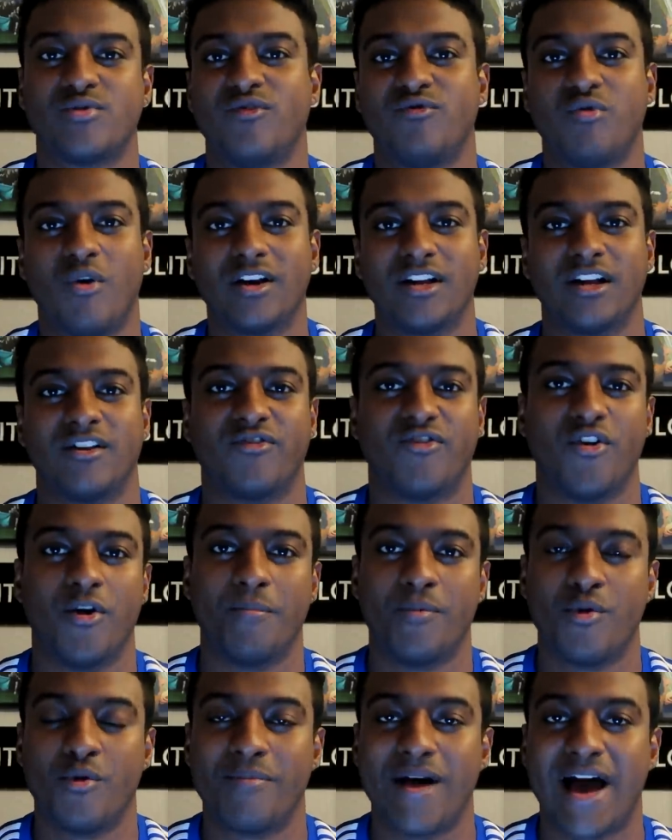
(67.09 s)
We've wanted
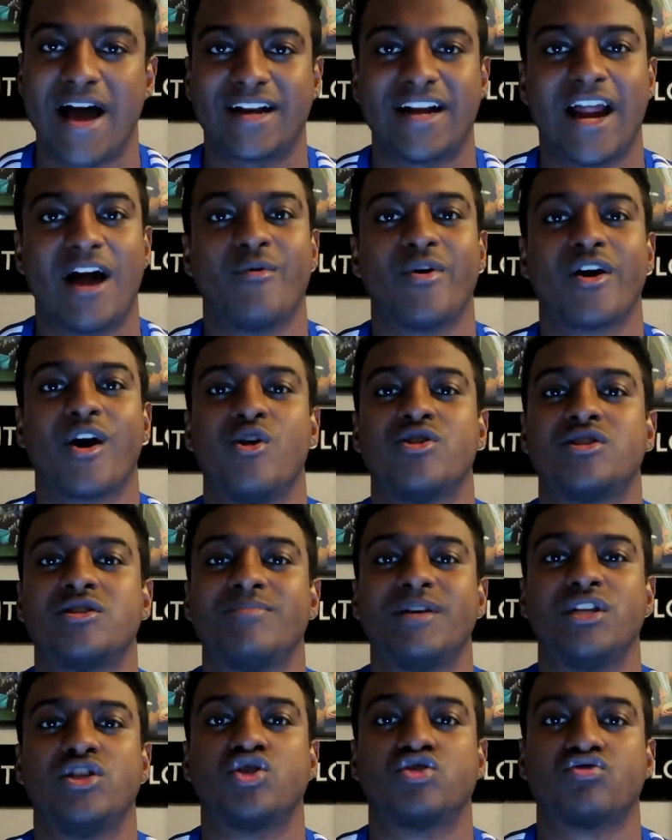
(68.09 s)
football back, now we're going
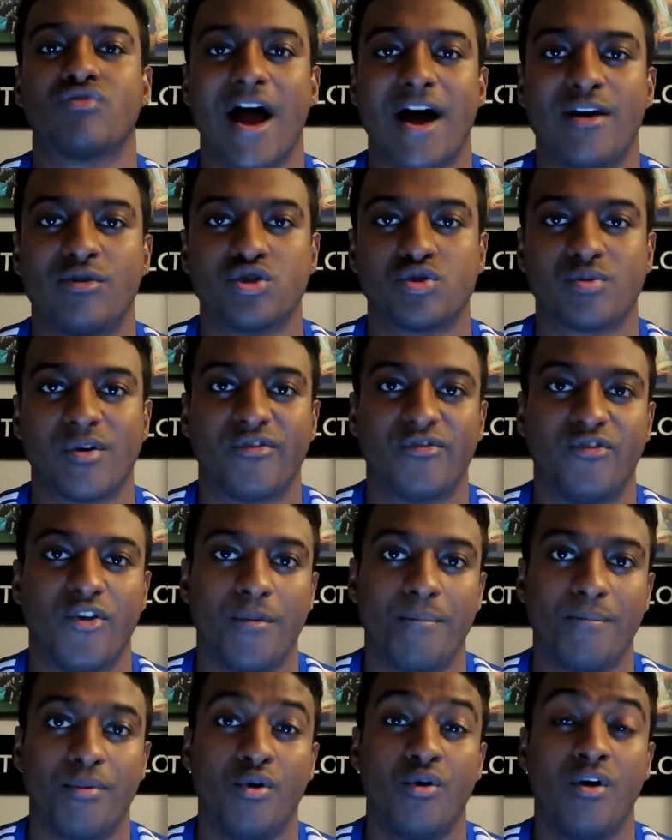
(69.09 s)
to be drowned with
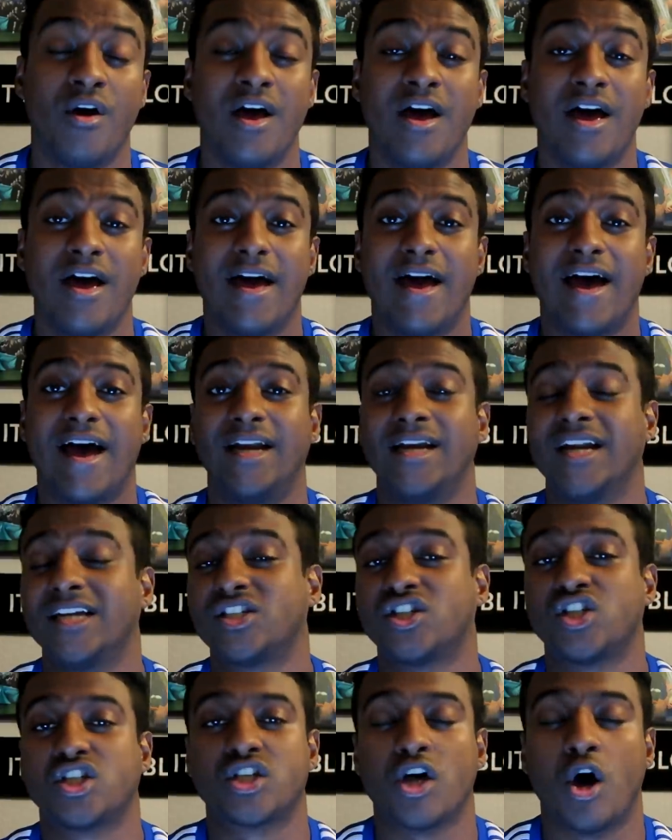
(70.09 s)
football. And
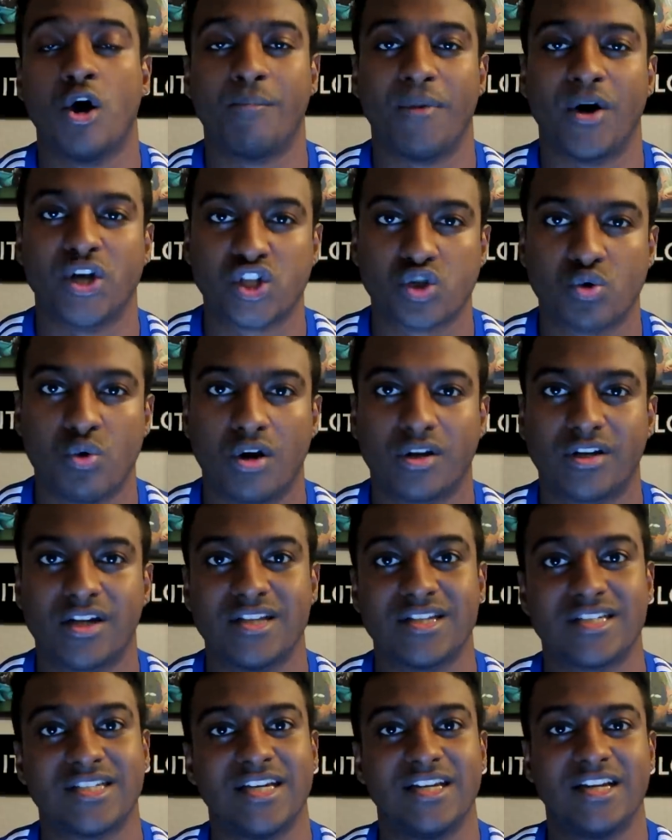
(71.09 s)
let's just hope our squad
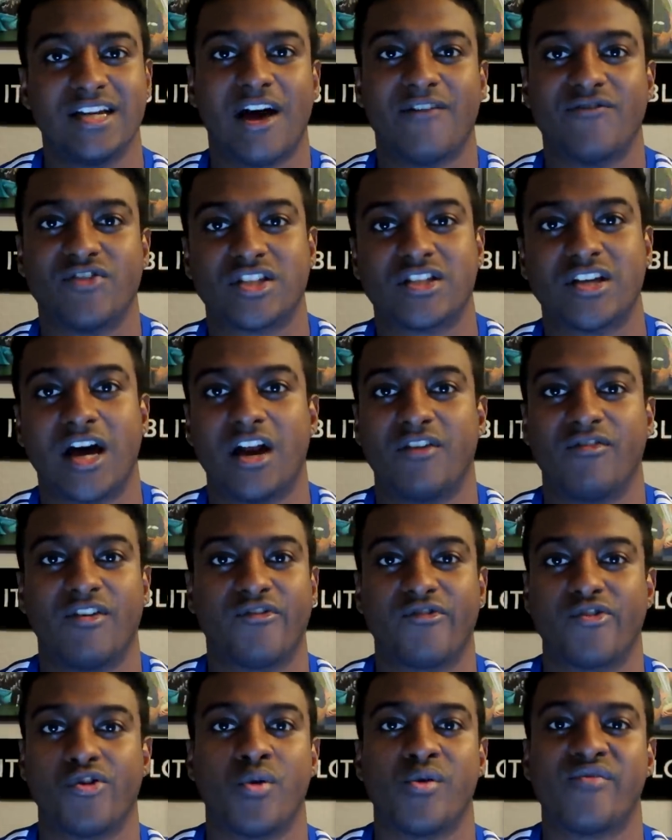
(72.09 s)
can see the other side of
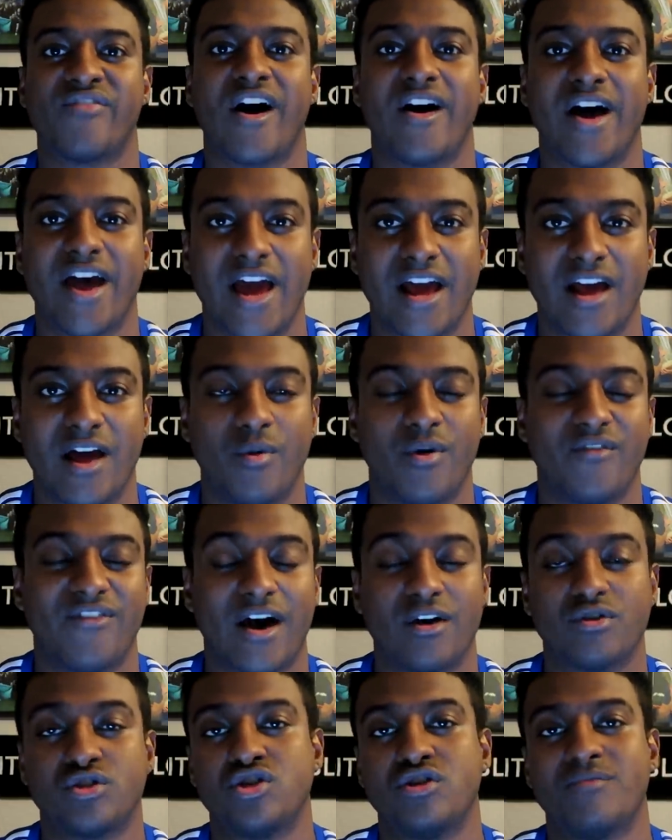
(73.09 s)
it through
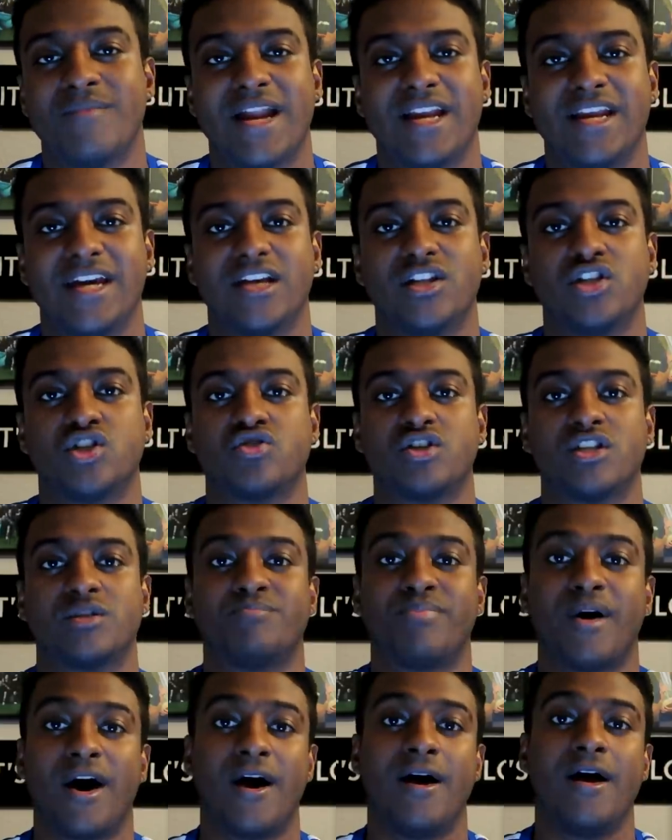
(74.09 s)
without too many injuries.
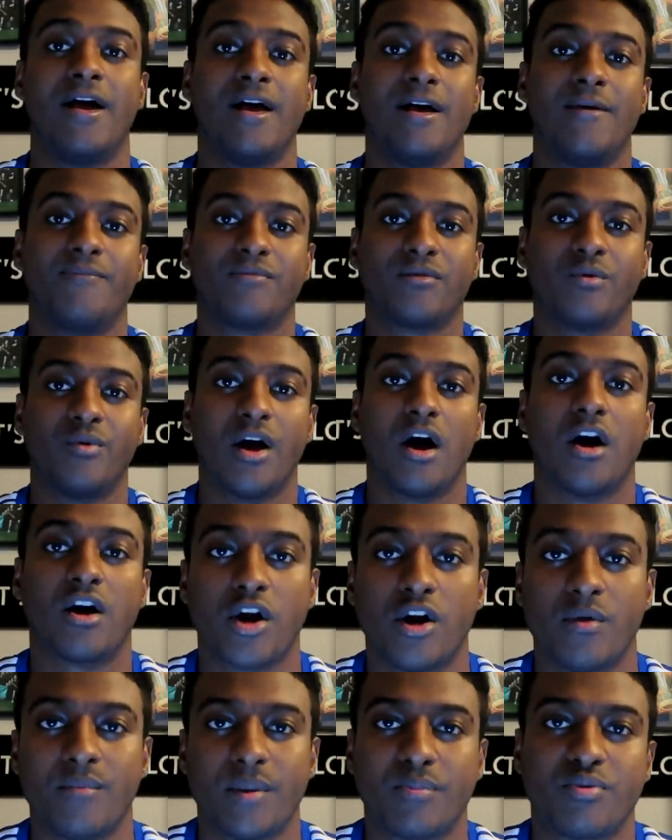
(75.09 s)
But we are
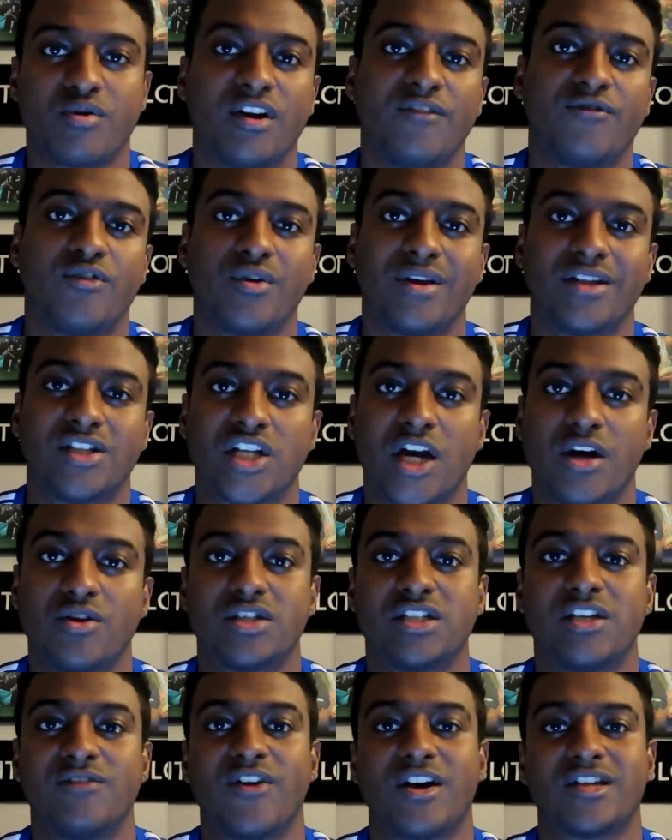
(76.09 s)
going to be previewing
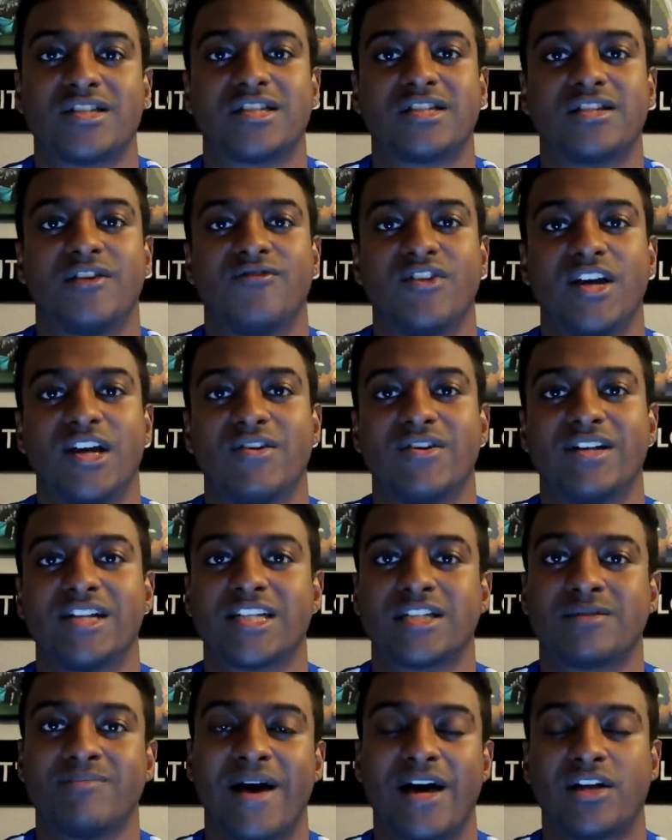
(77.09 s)
Chelsea versus Sevilla in
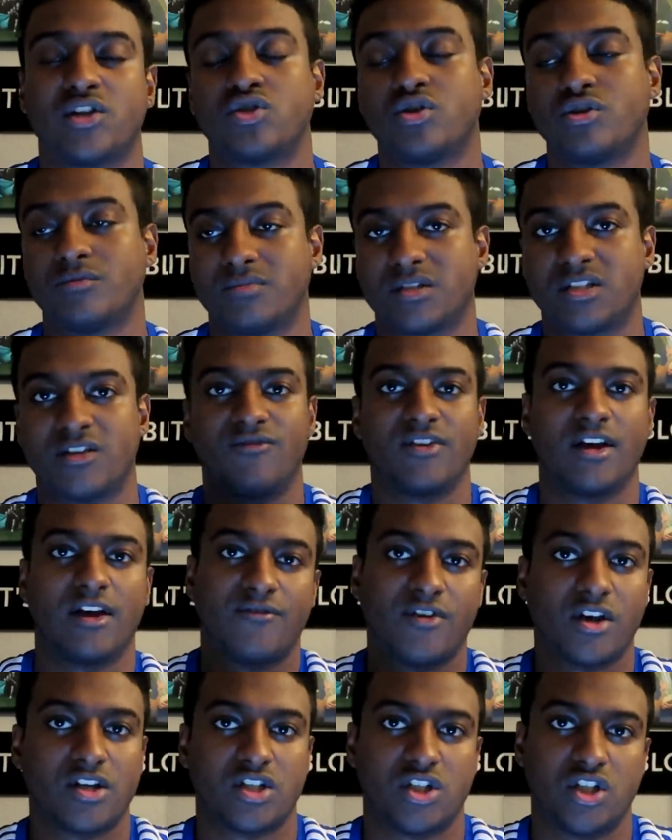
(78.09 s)
this match, or
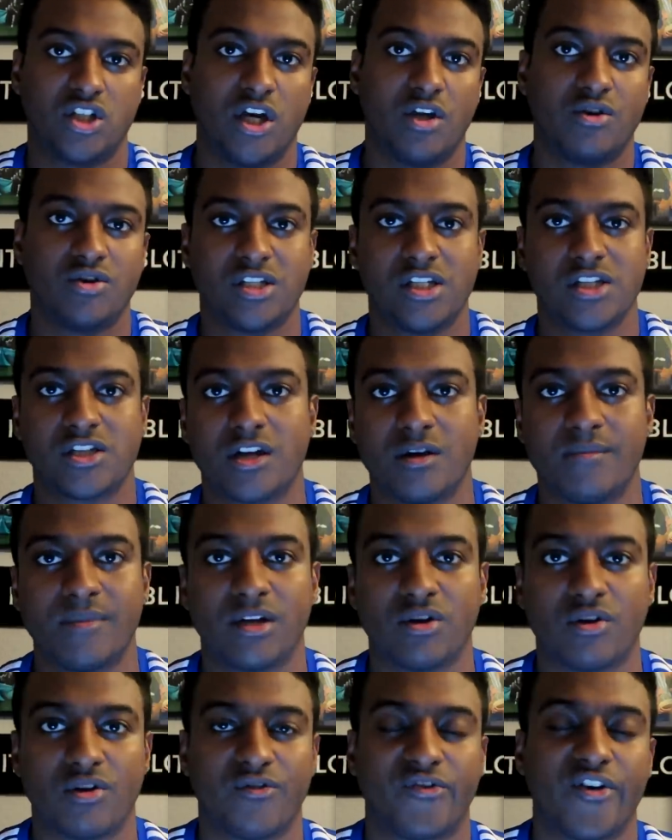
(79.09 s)
Sevilla versus Chelsea is going to
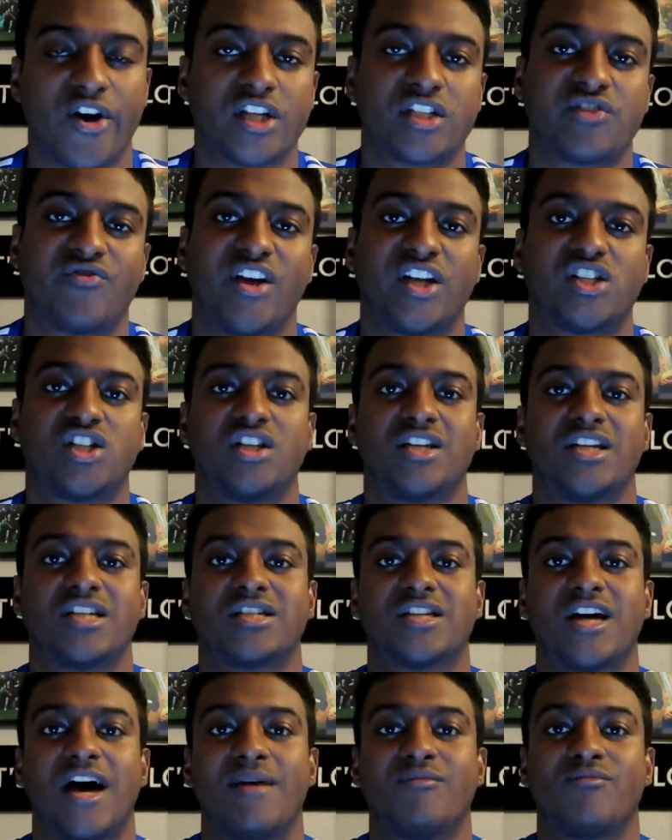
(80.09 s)
be the reverse fixture
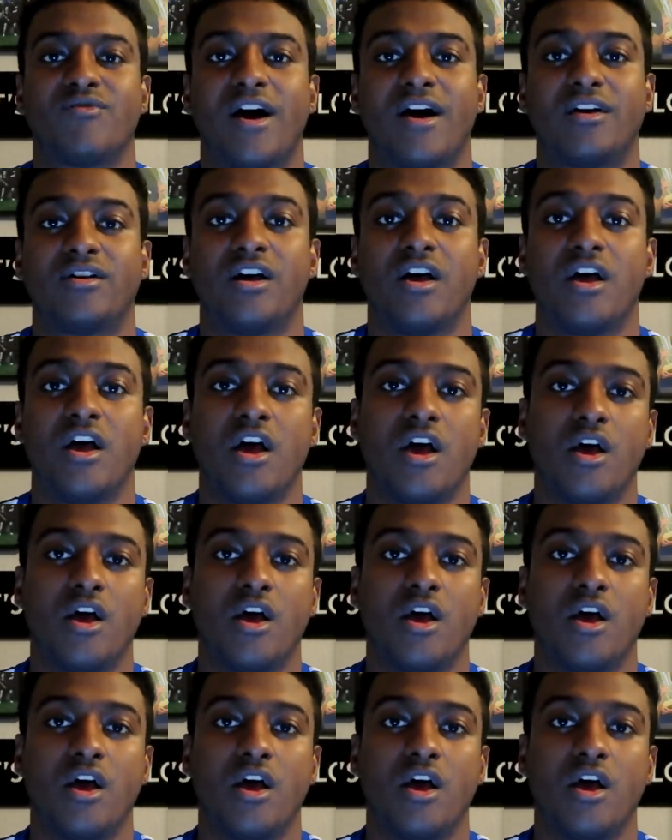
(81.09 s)
this time round.